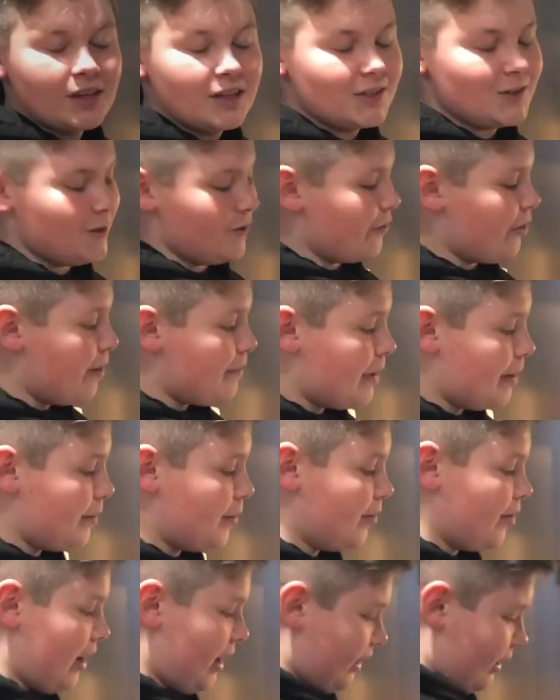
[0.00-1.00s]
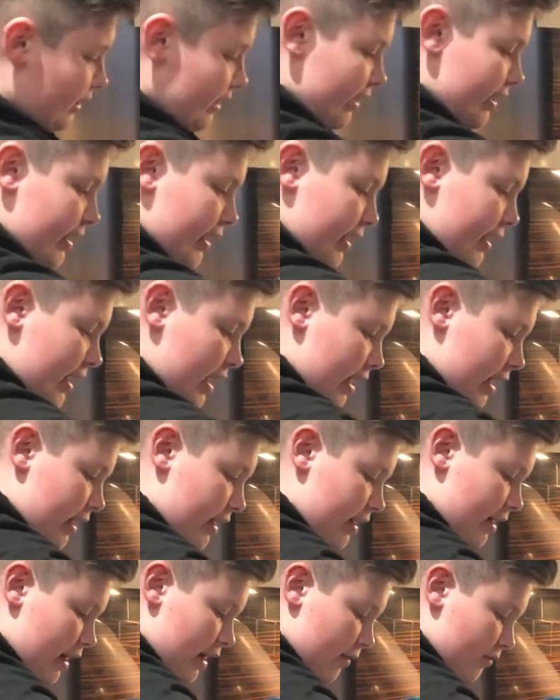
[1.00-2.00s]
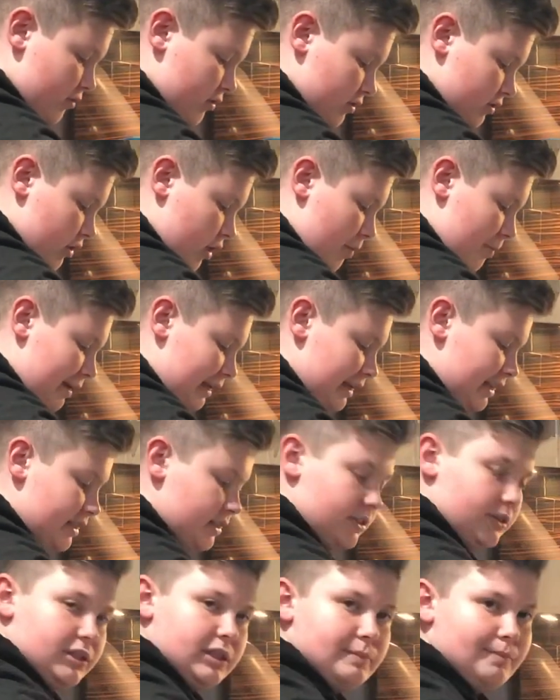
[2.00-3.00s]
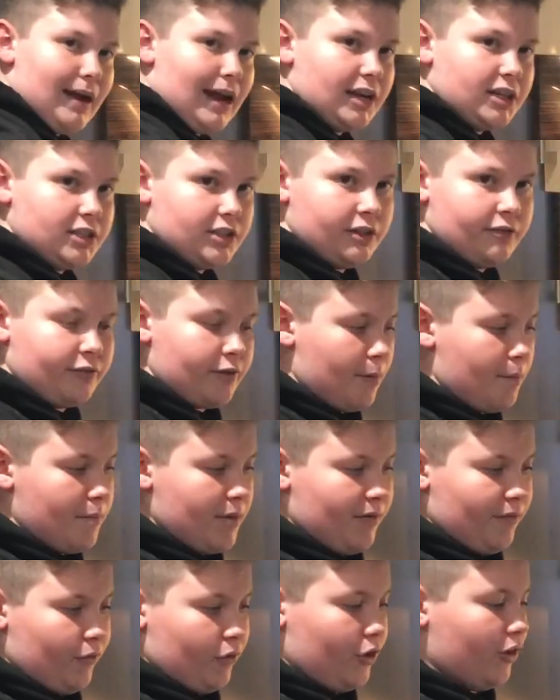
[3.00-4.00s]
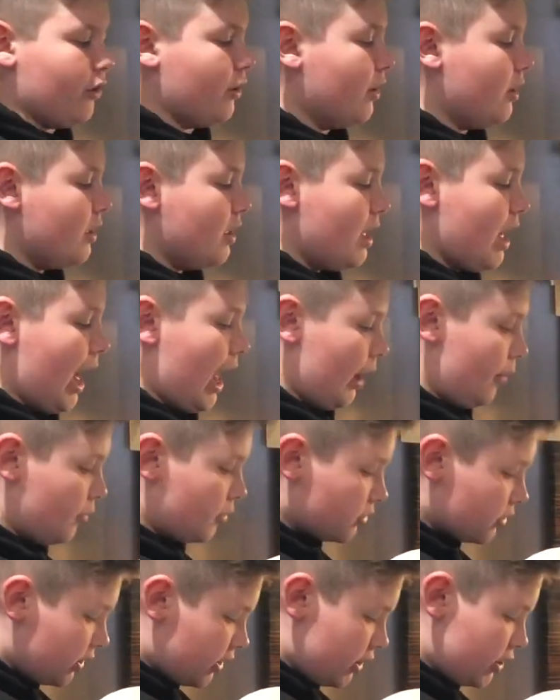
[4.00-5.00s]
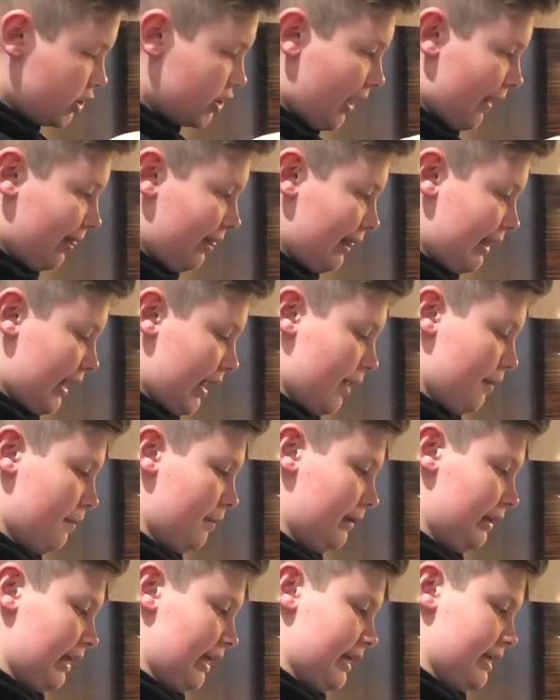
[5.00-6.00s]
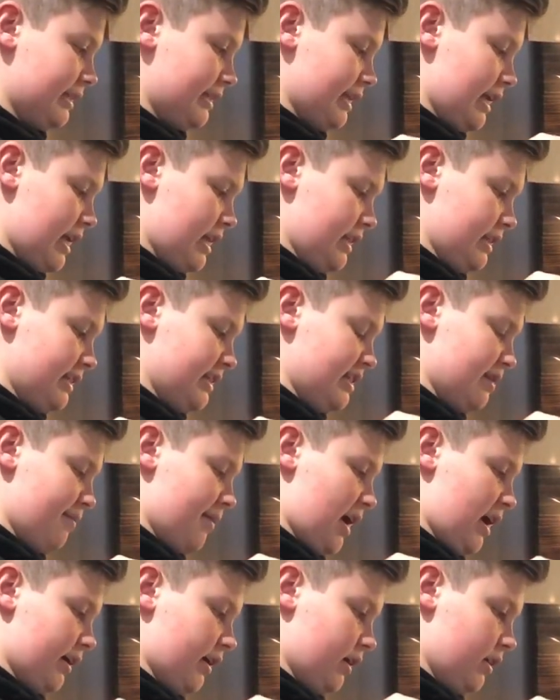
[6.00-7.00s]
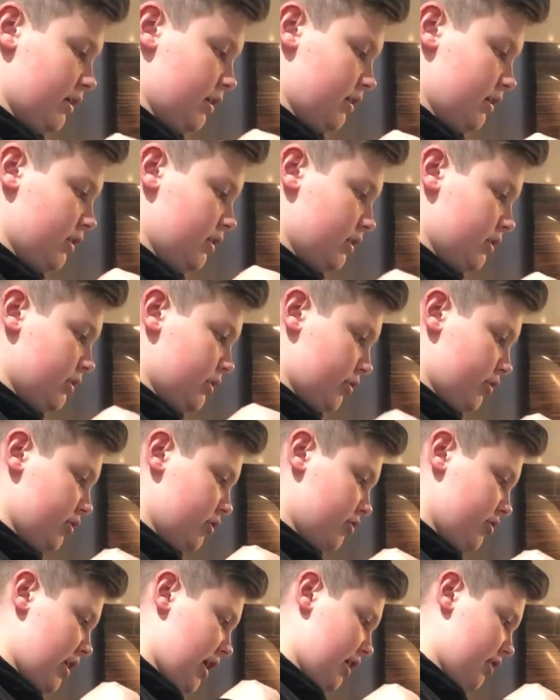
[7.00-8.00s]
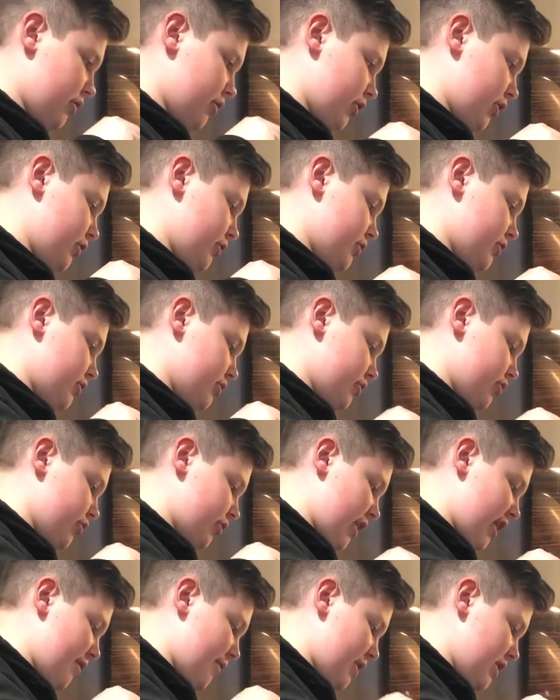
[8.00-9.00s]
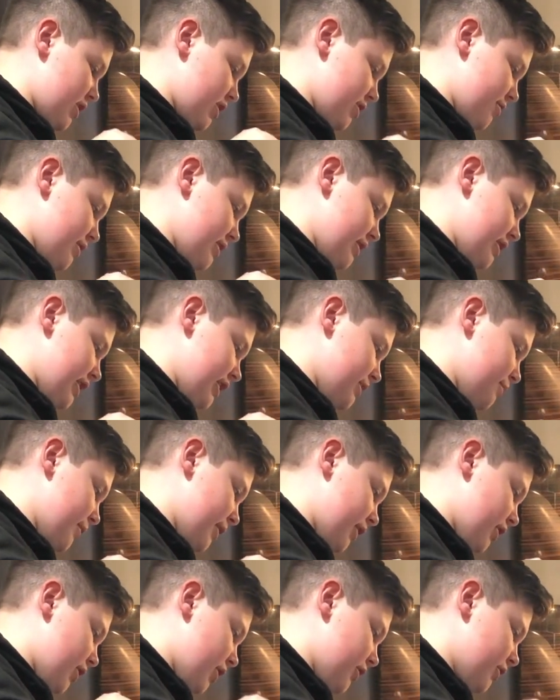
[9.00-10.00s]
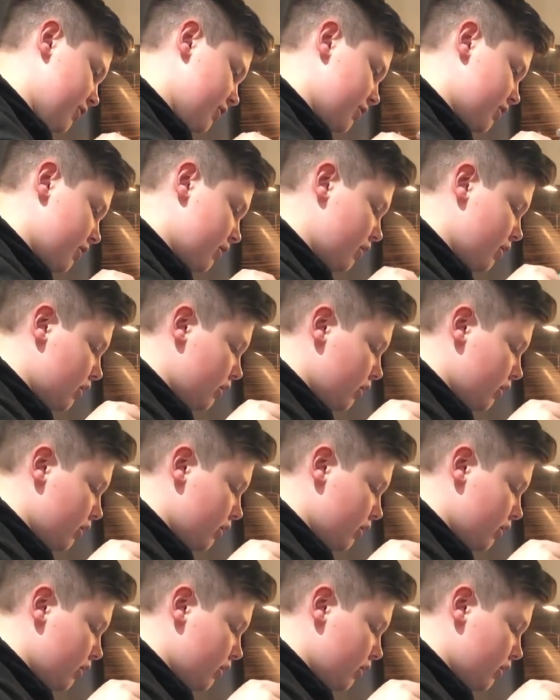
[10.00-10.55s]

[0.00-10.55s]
So I've got my meringue here, and I've just got my little spatula from before, and I'm just going to gently place it into the bag. So just try and concentrate when you're doing this, because